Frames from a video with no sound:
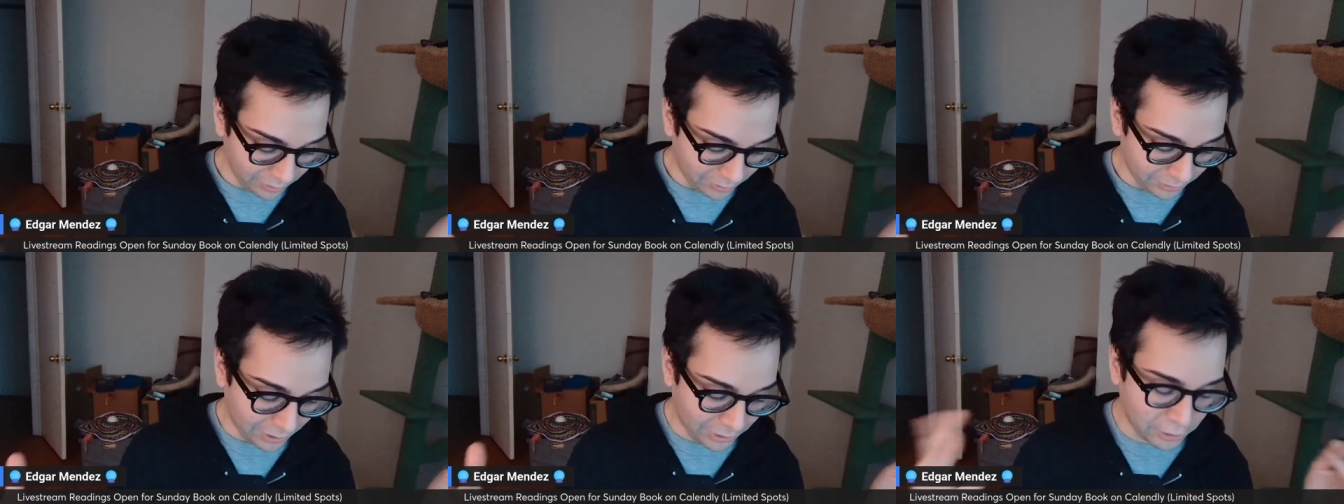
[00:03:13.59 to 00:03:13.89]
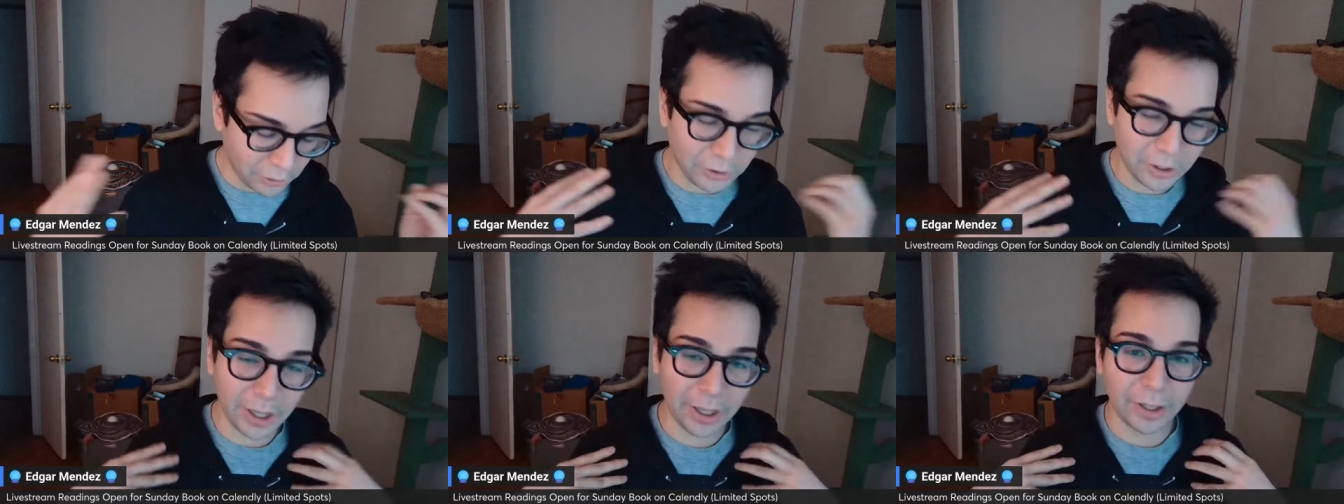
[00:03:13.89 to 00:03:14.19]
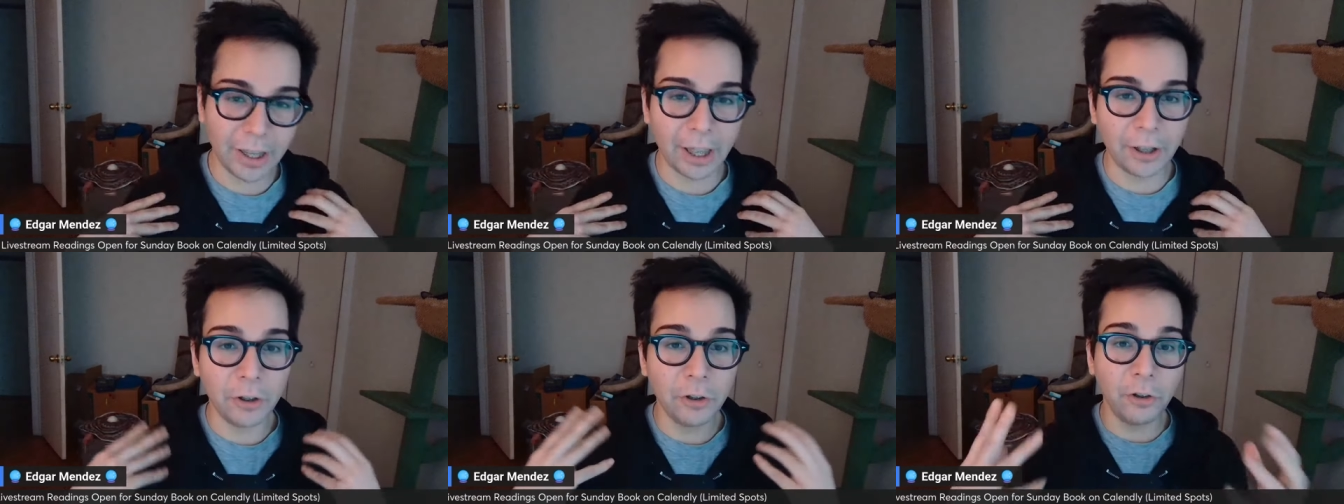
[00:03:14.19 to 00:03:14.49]
that you think
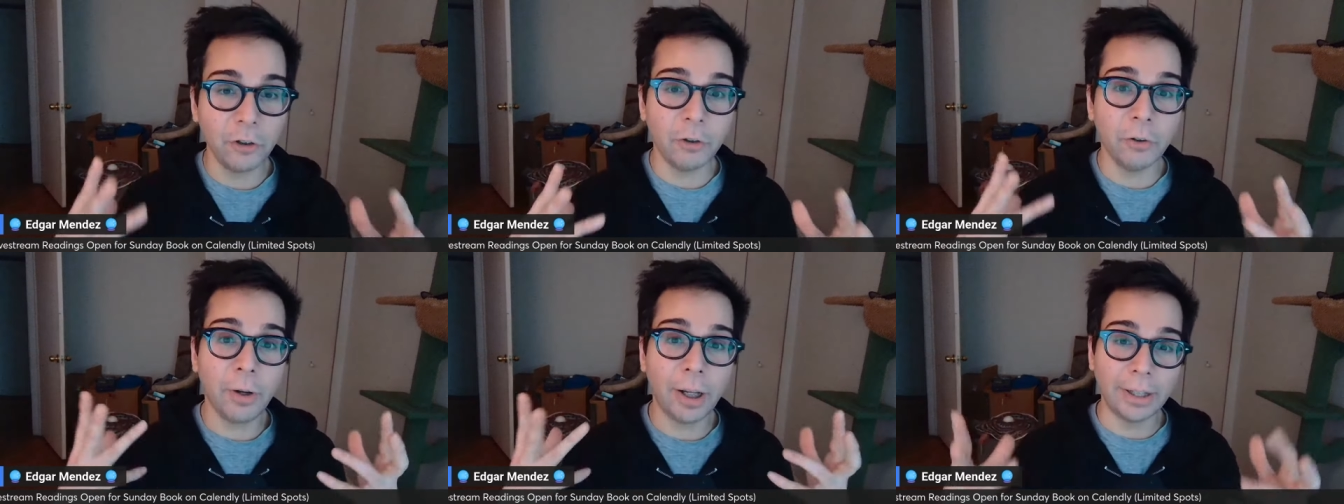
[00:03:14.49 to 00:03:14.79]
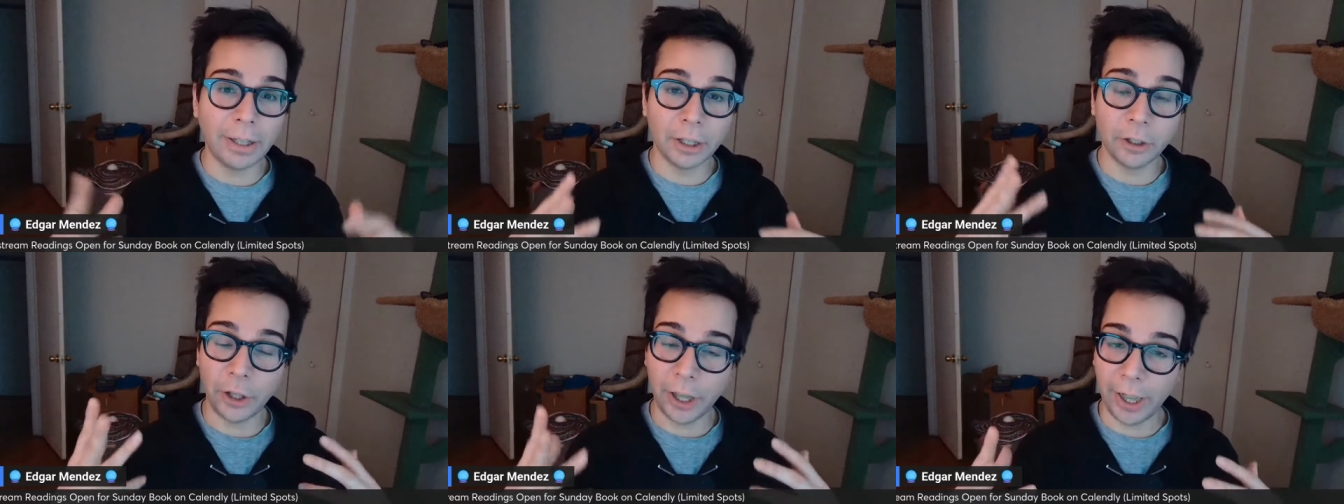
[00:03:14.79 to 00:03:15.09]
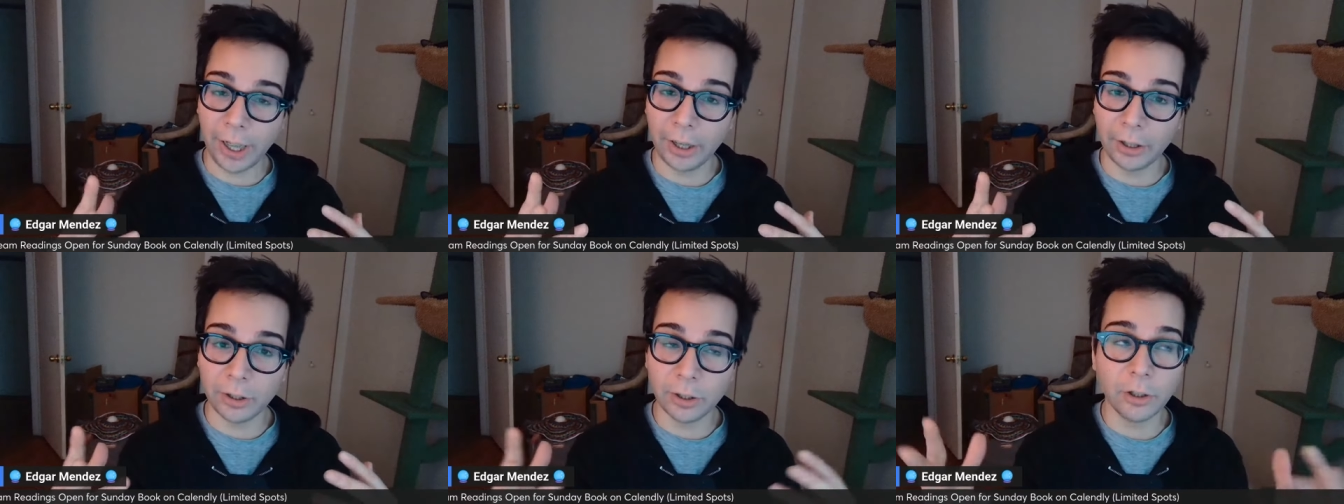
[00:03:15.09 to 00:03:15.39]
that you created a
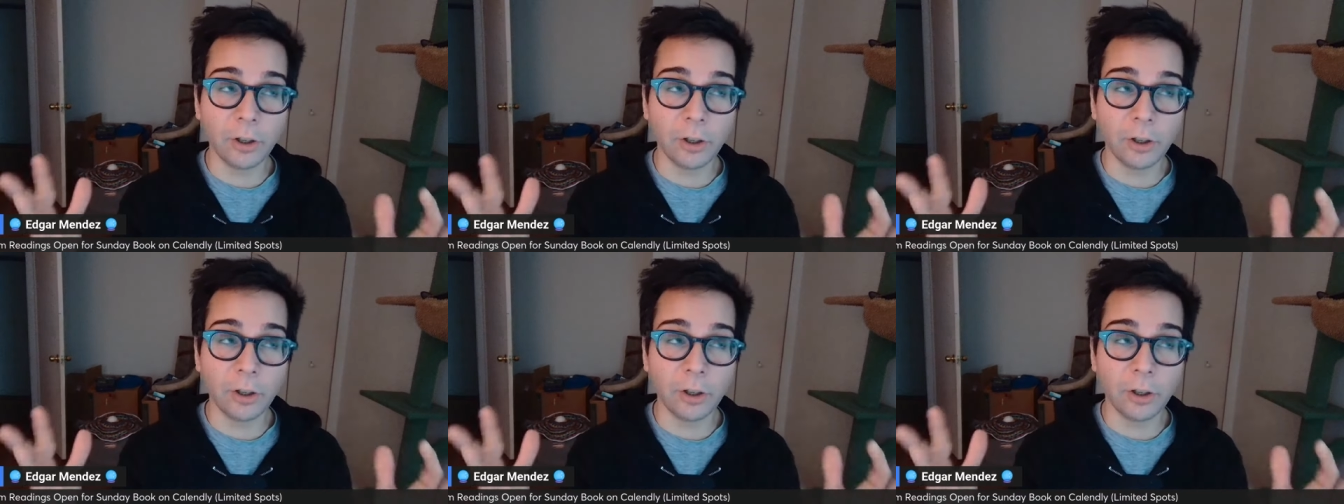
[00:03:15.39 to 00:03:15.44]
change.